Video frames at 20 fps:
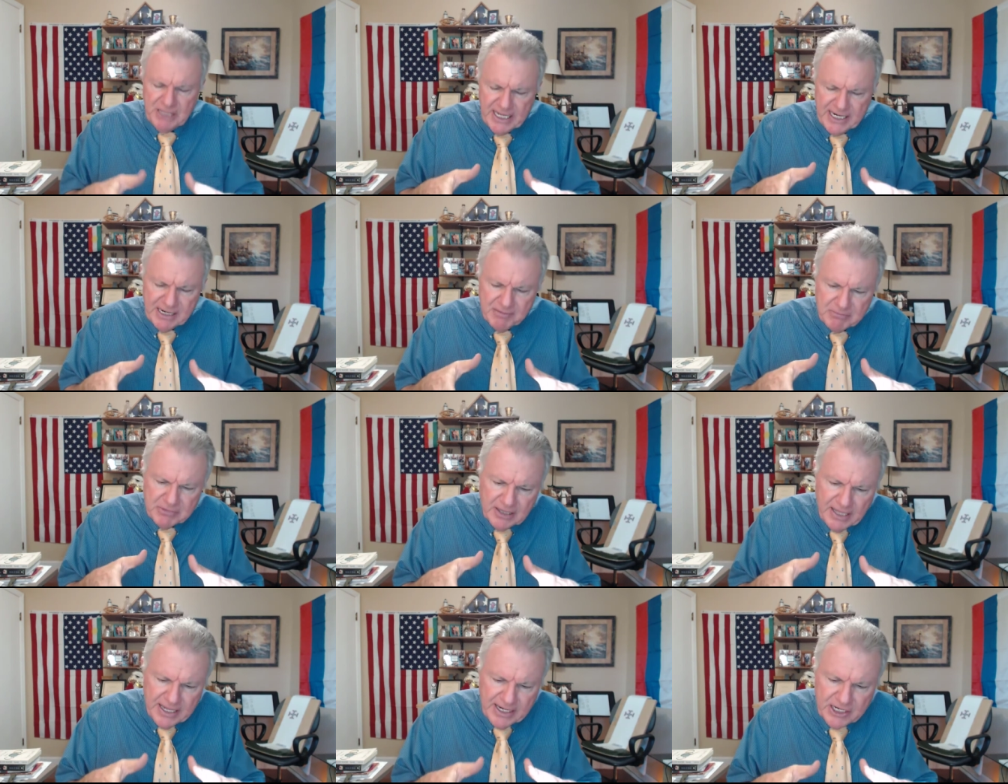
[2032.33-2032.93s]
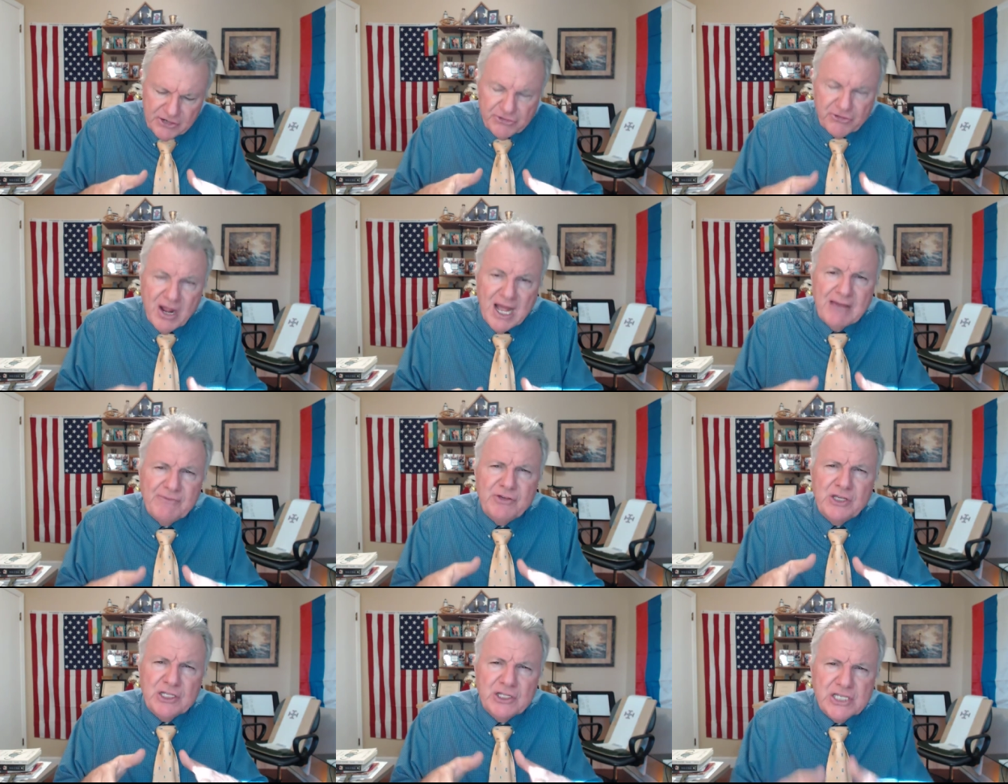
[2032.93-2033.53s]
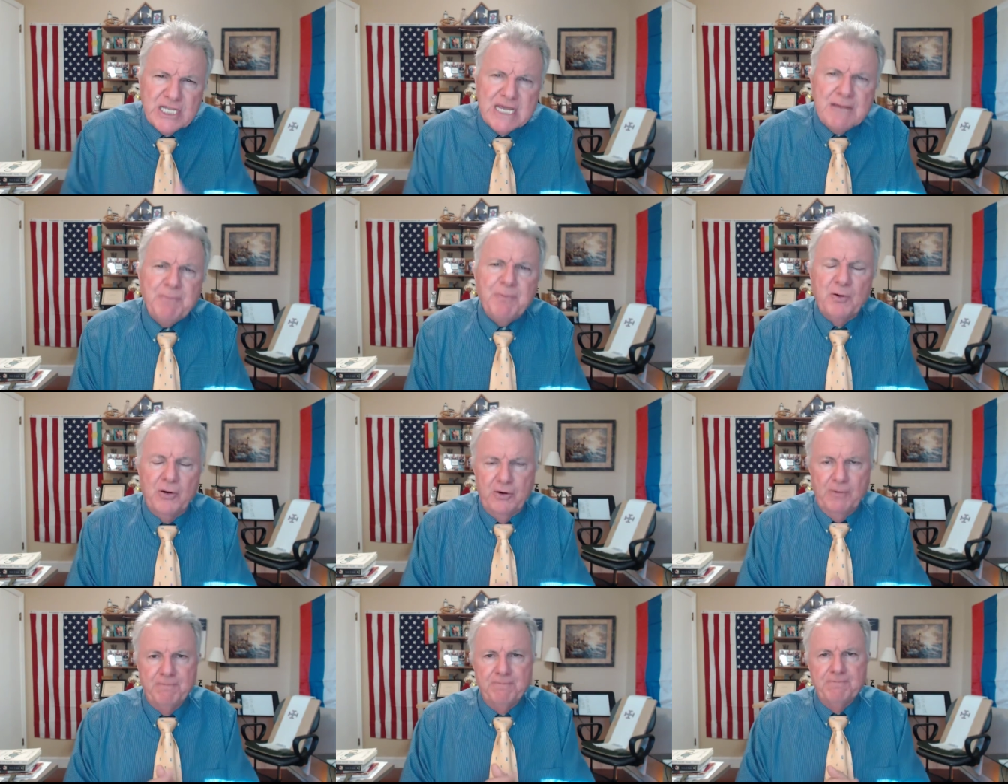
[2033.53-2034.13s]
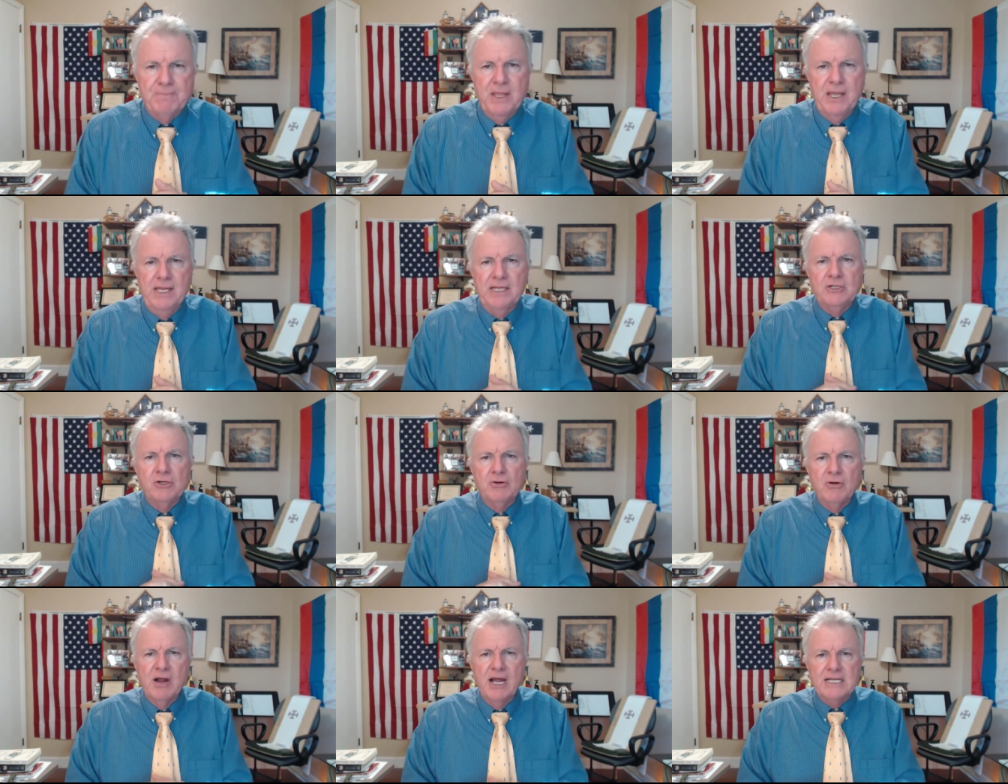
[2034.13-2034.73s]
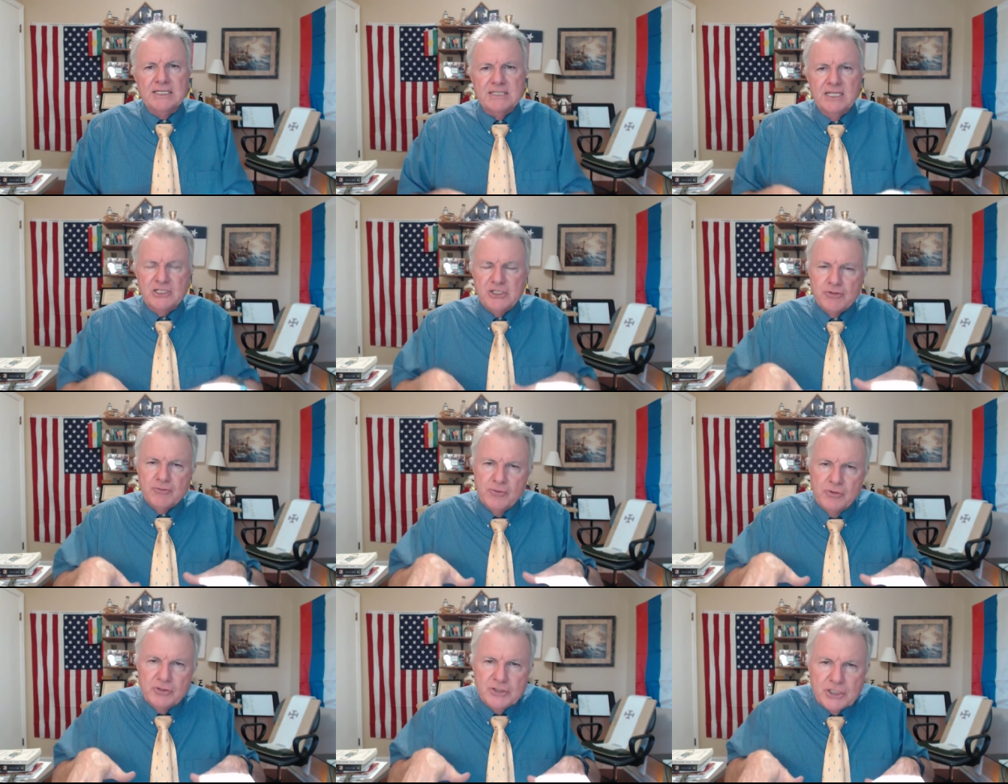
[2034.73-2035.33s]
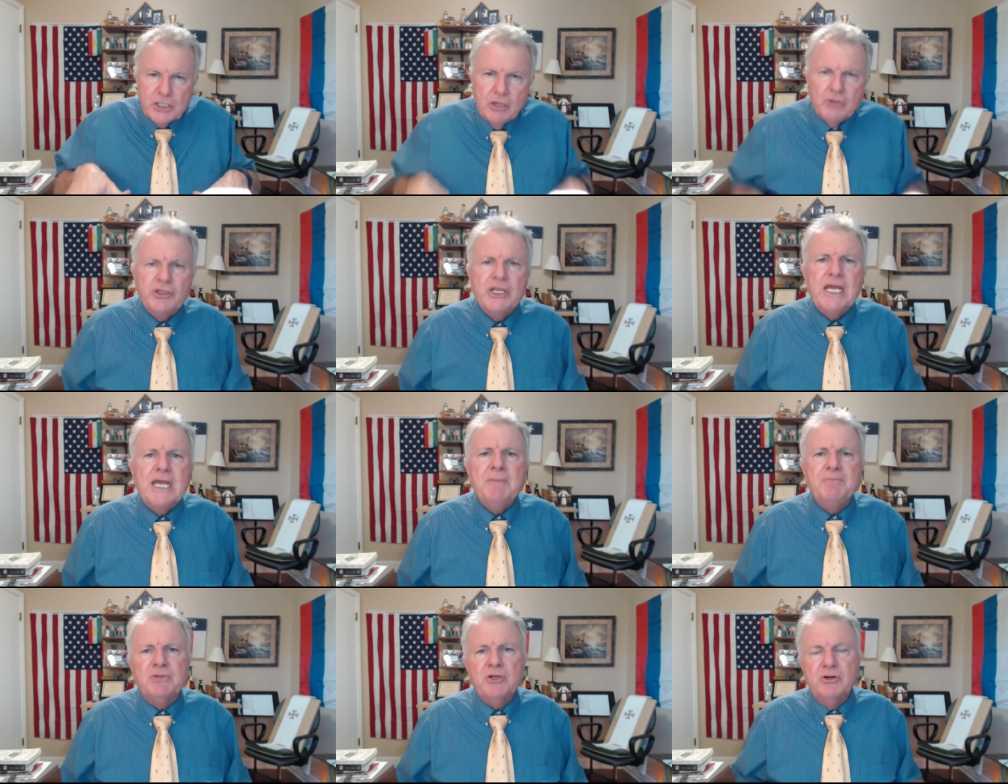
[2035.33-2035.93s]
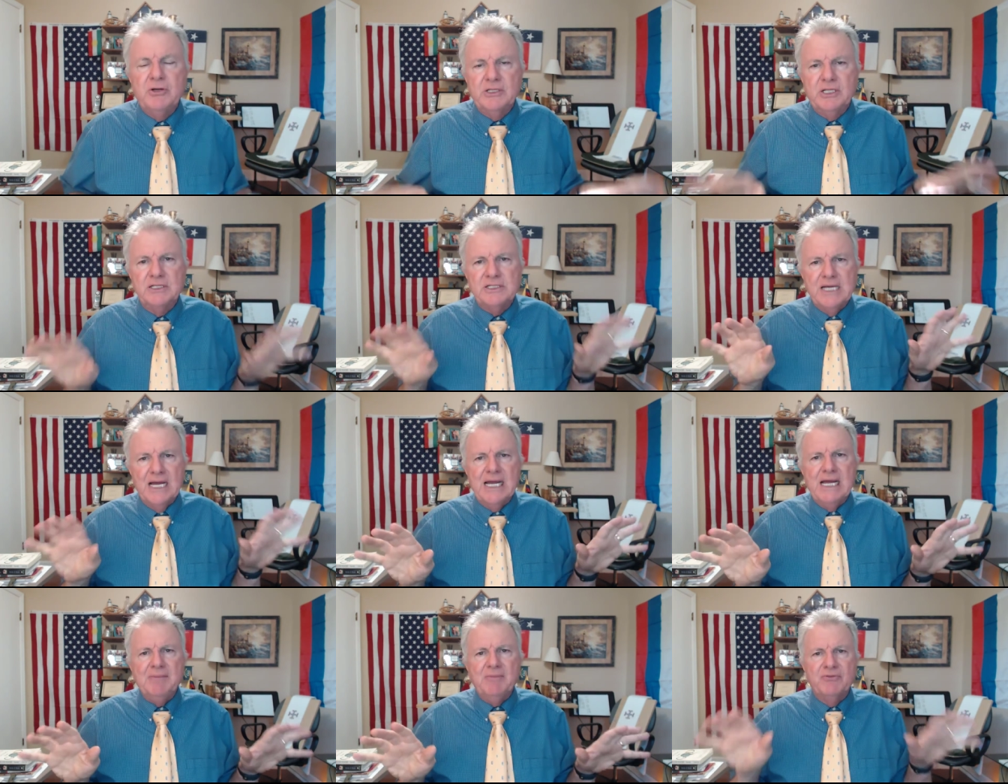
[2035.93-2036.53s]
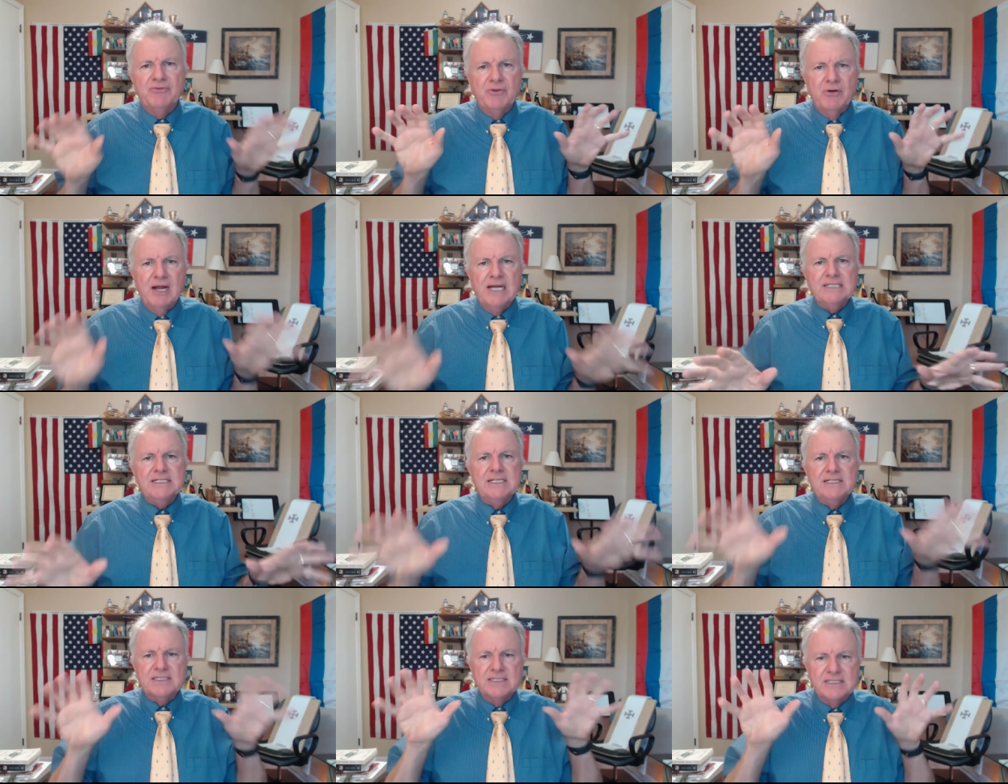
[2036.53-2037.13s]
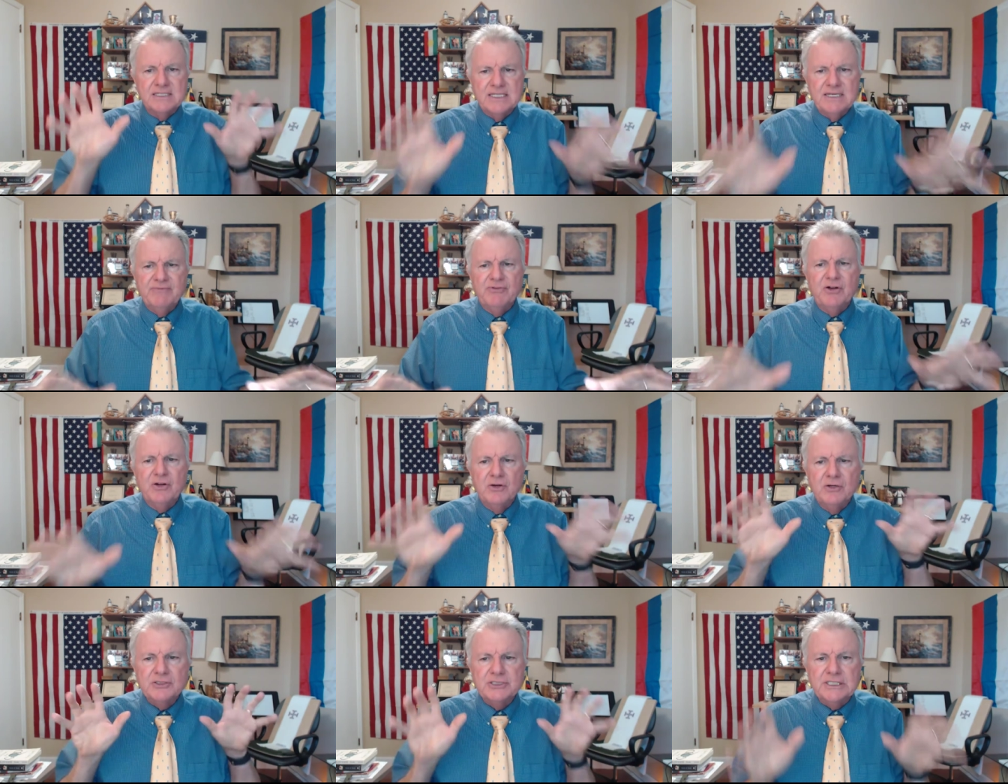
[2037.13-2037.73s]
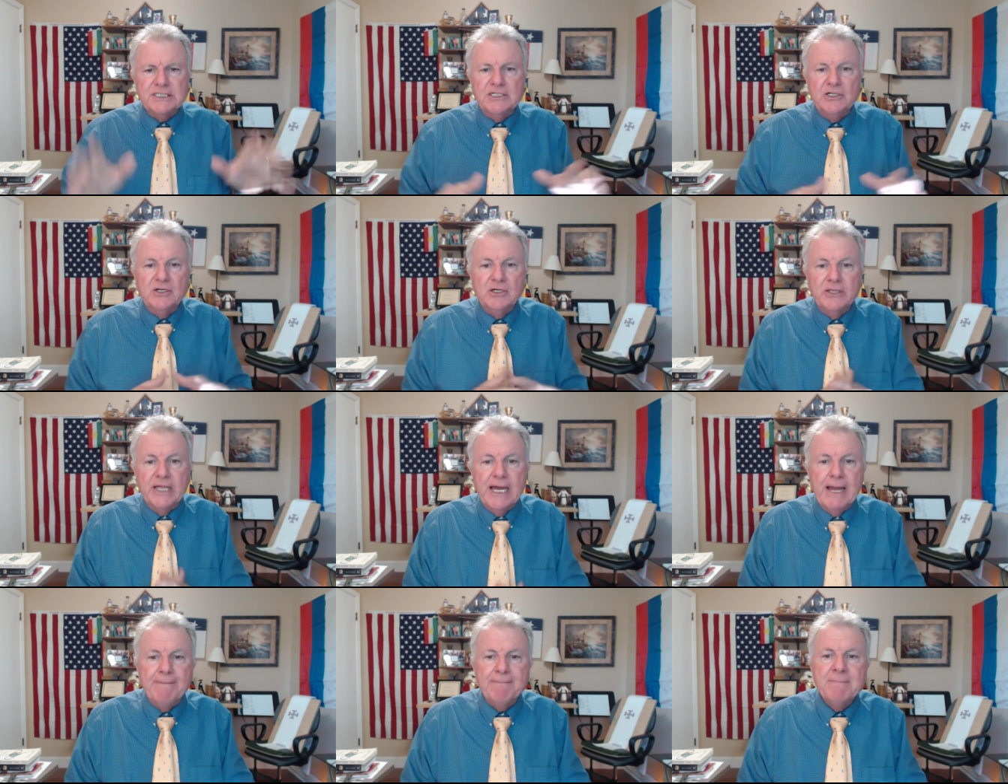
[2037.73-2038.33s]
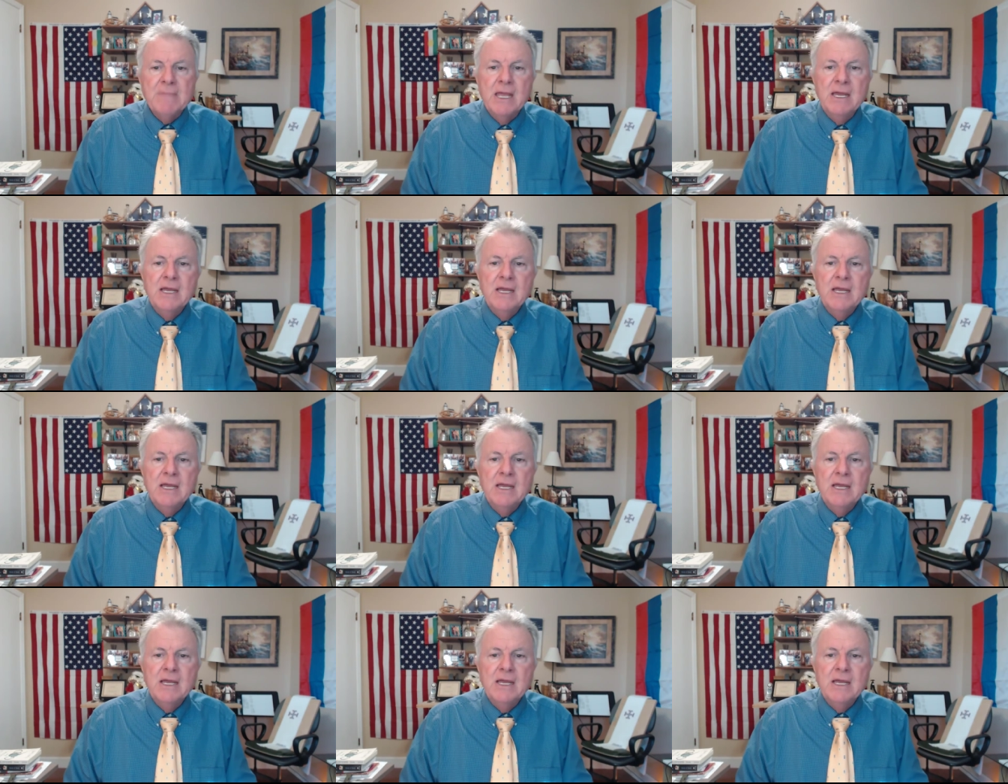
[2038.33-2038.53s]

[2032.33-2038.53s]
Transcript: Let it, let it drive you deeper in Christ. Let your roots go deep during the time of crisis and difficulty and all that.